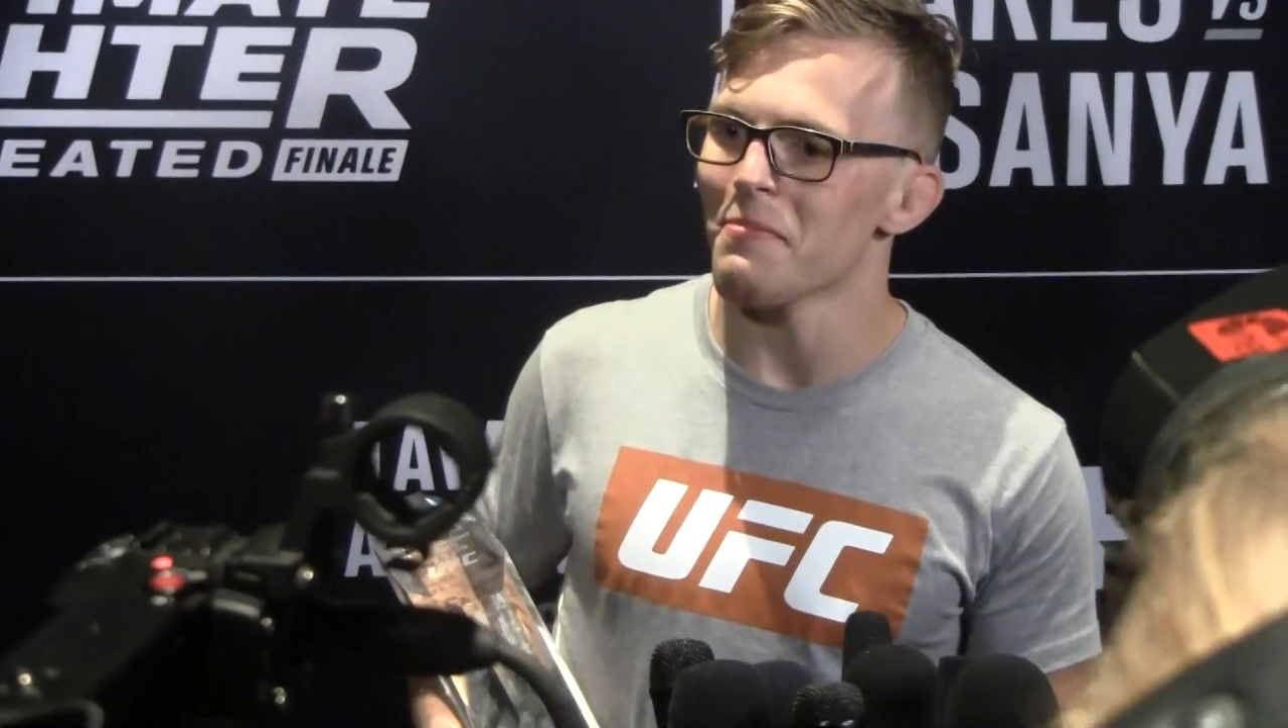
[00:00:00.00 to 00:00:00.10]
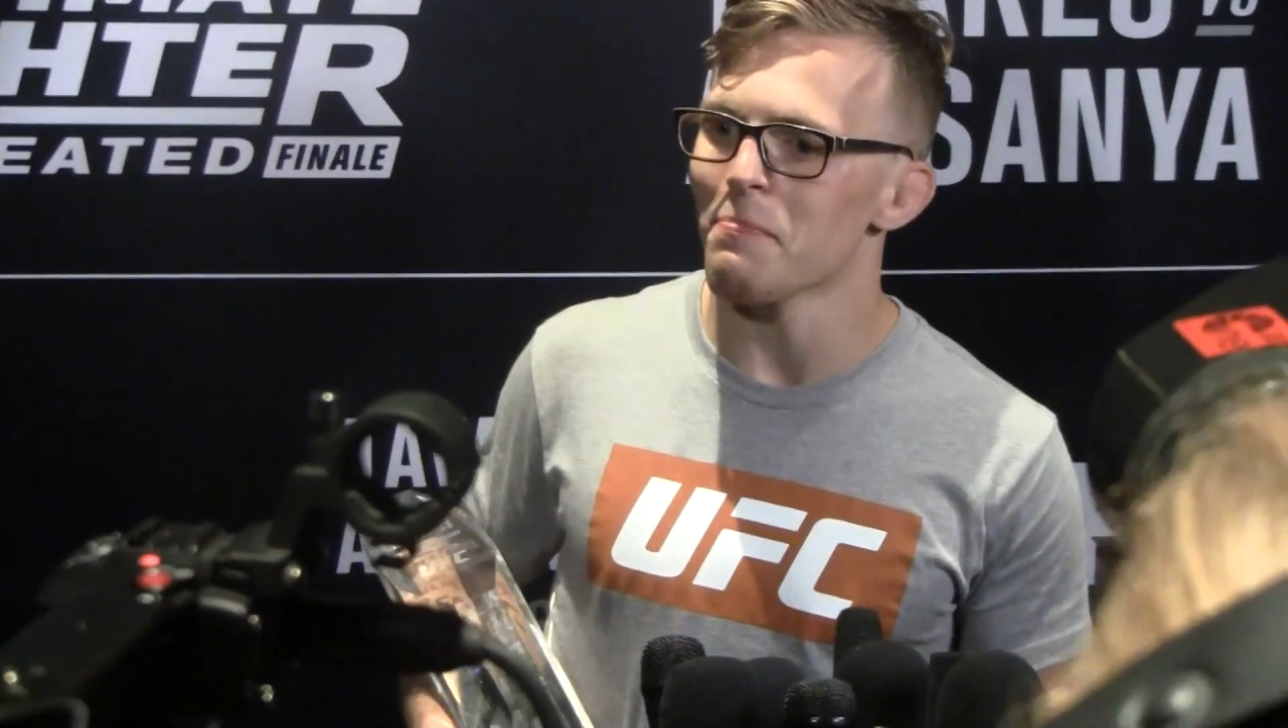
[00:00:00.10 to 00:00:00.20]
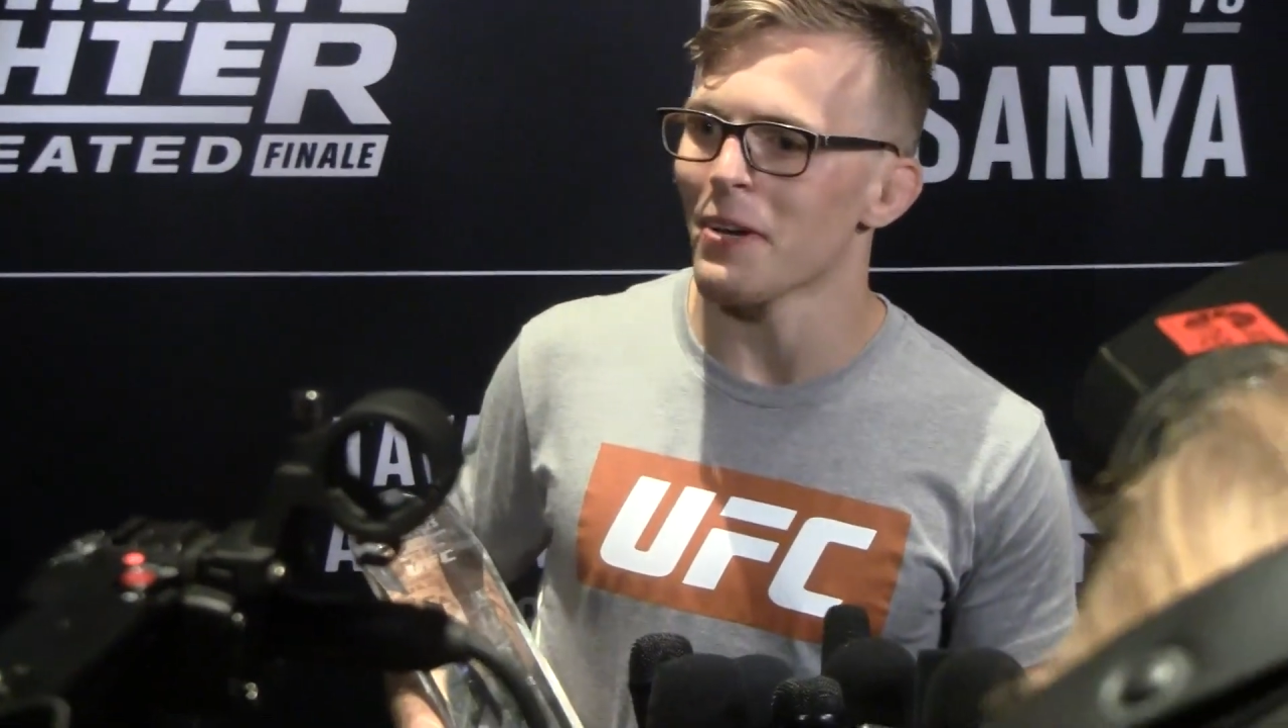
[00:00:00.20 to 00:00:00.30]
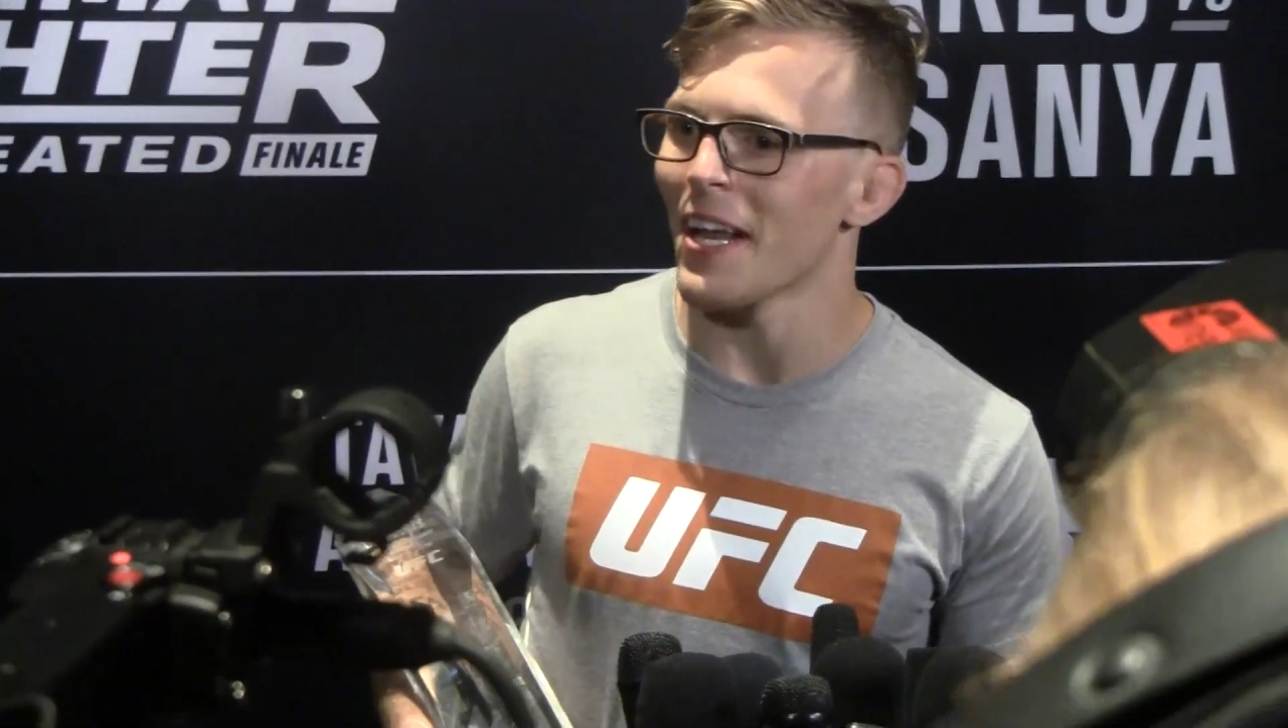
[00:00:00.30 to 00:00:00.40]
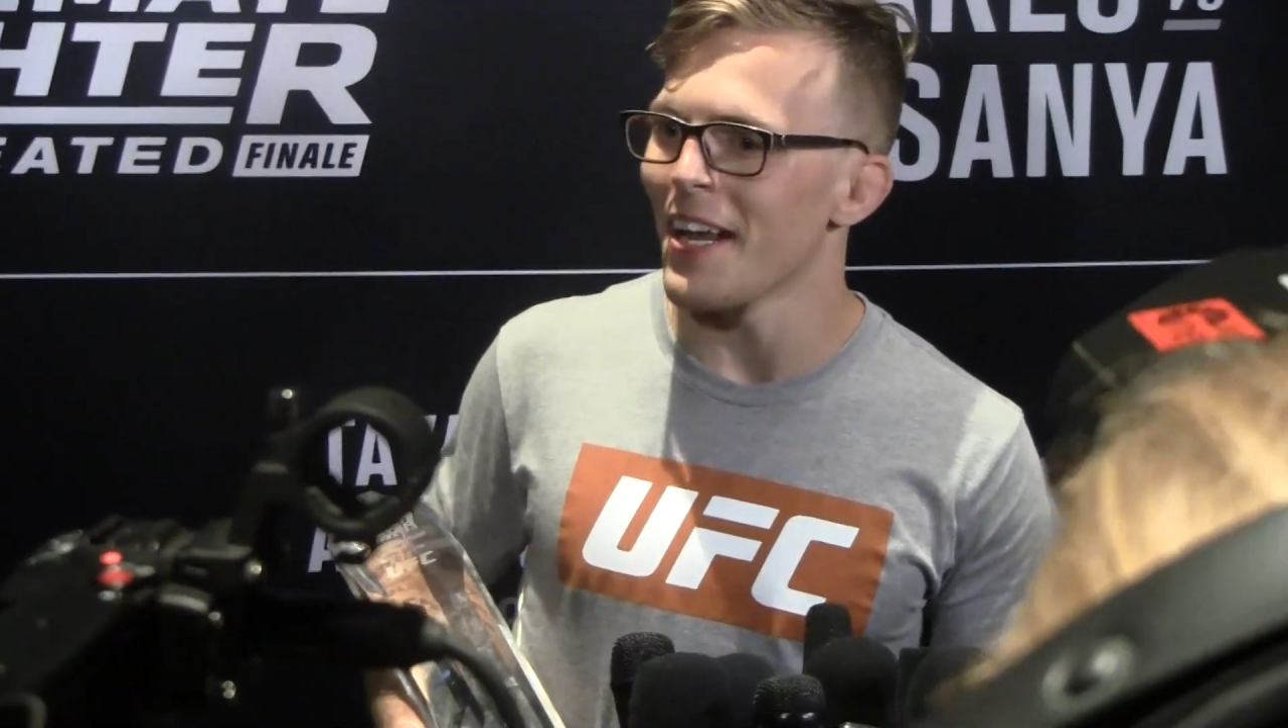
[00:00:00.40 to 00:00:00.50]

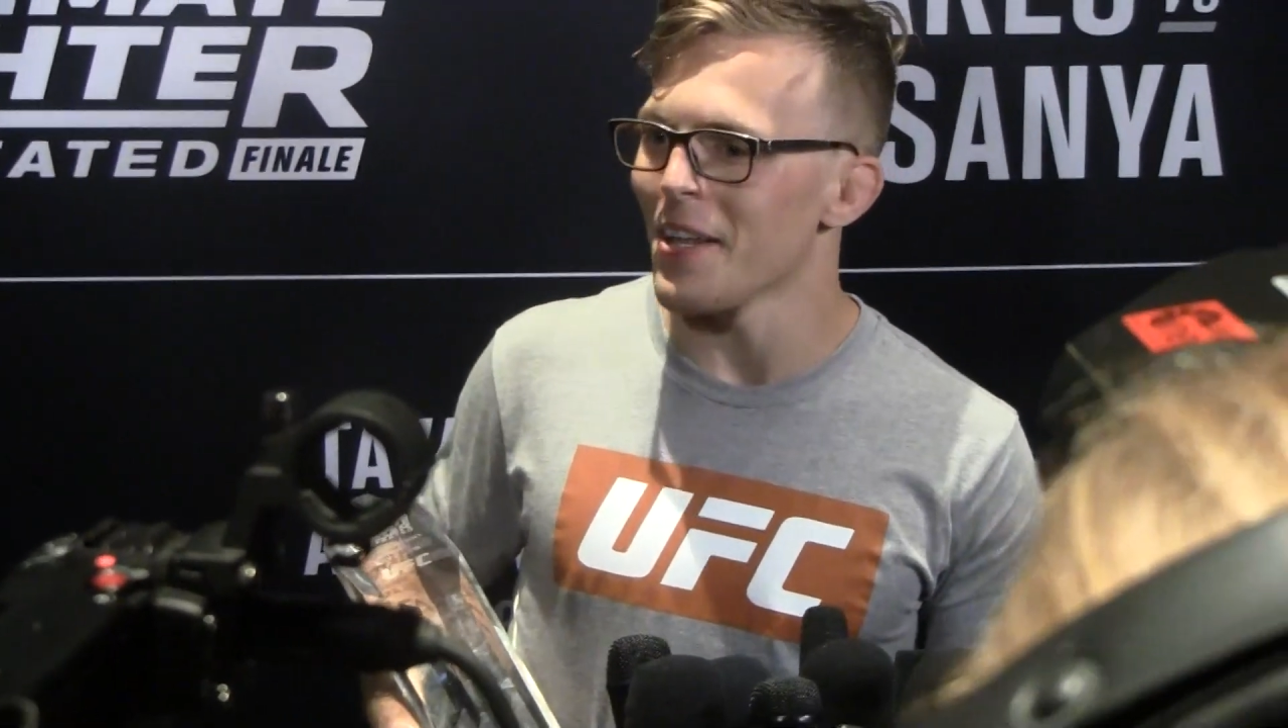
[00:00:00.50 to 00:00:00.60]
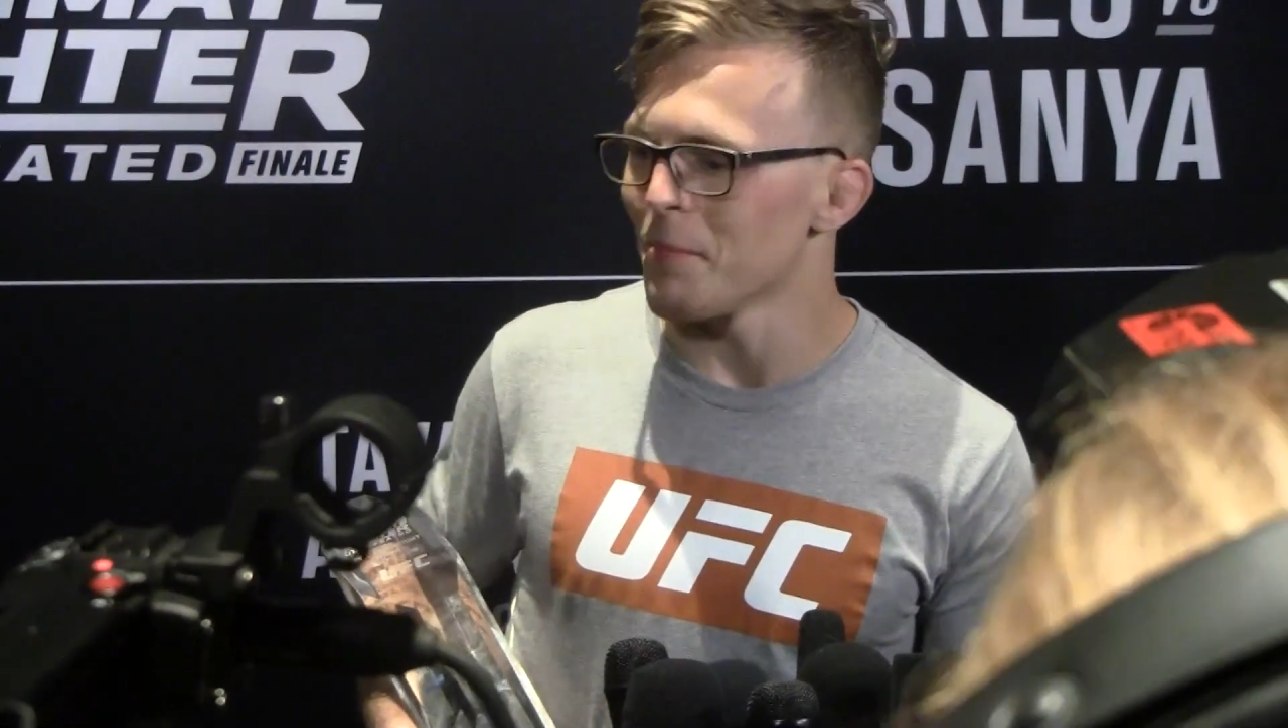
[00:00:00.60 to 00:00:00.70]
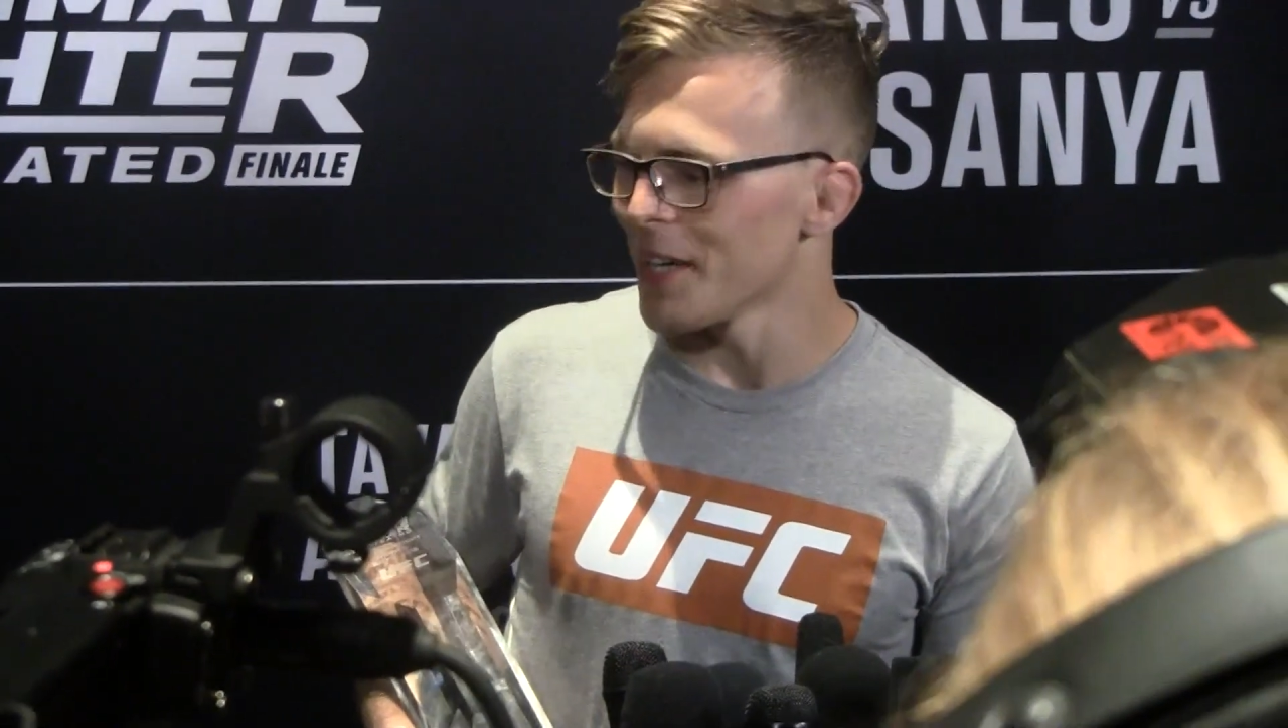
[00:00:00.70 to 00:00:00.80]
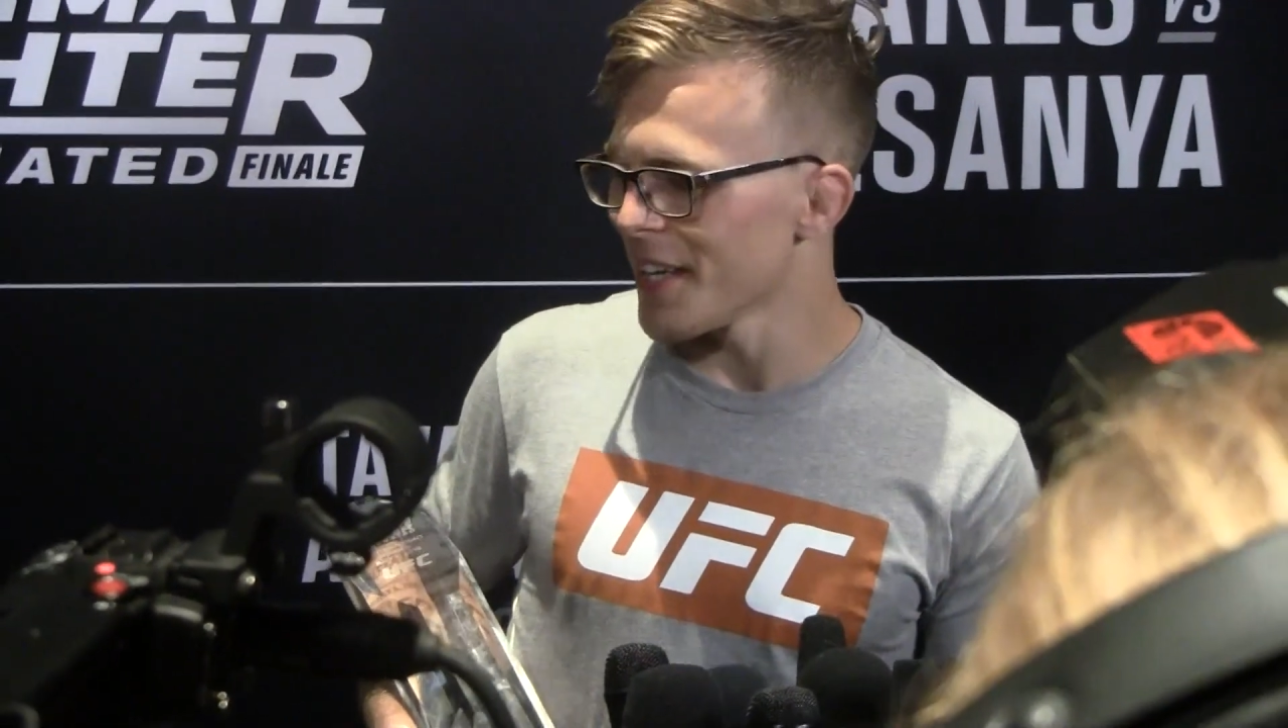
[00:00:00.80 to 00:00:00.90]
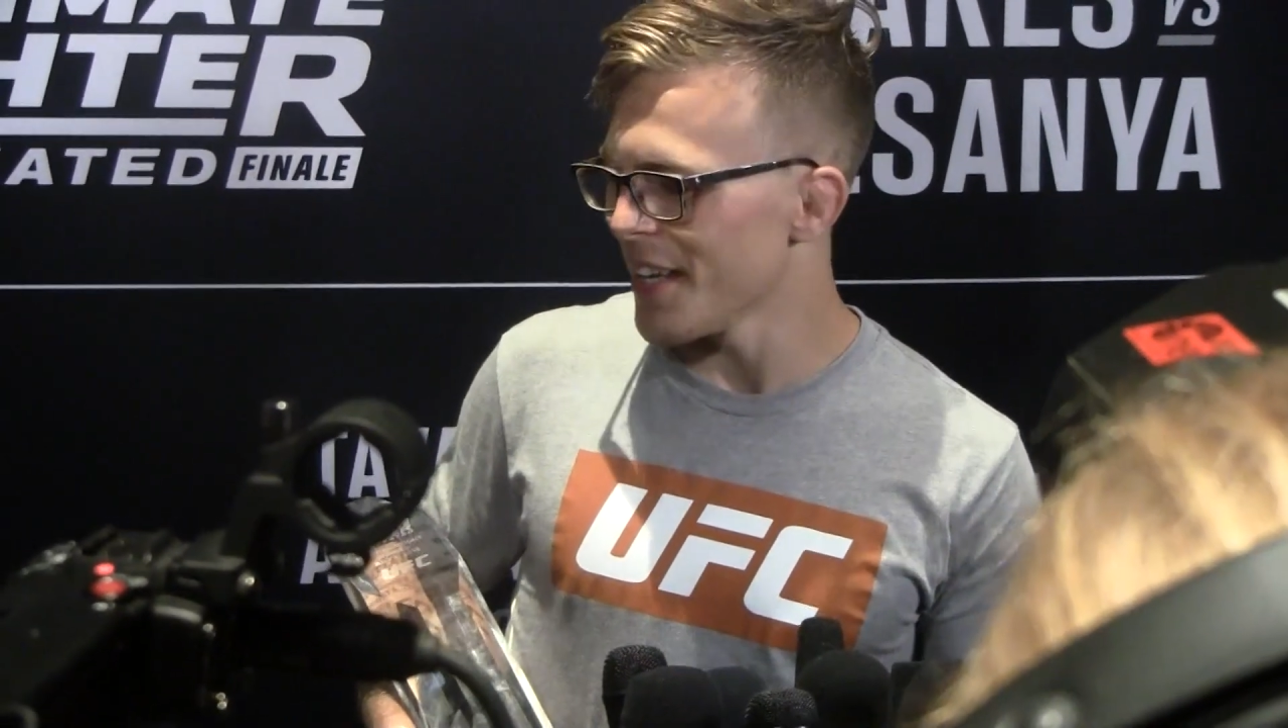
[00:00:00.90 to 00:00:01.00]
But
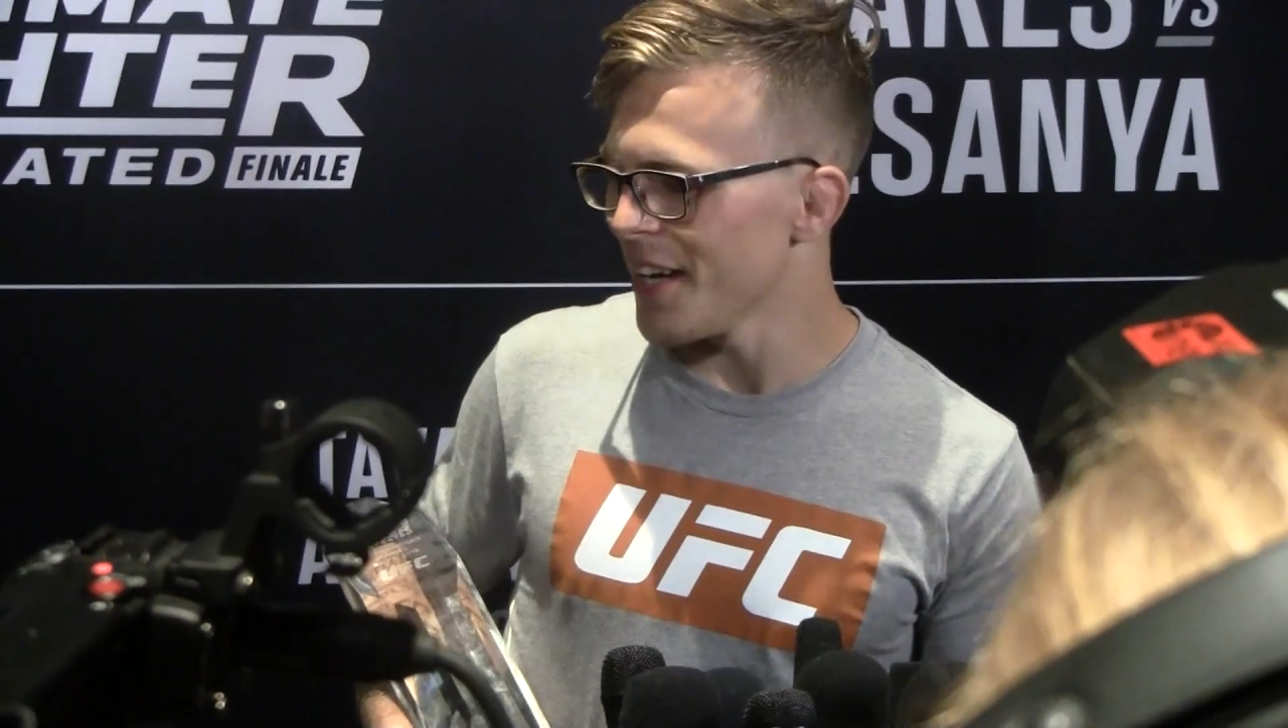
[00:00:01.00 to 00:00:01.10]
anybody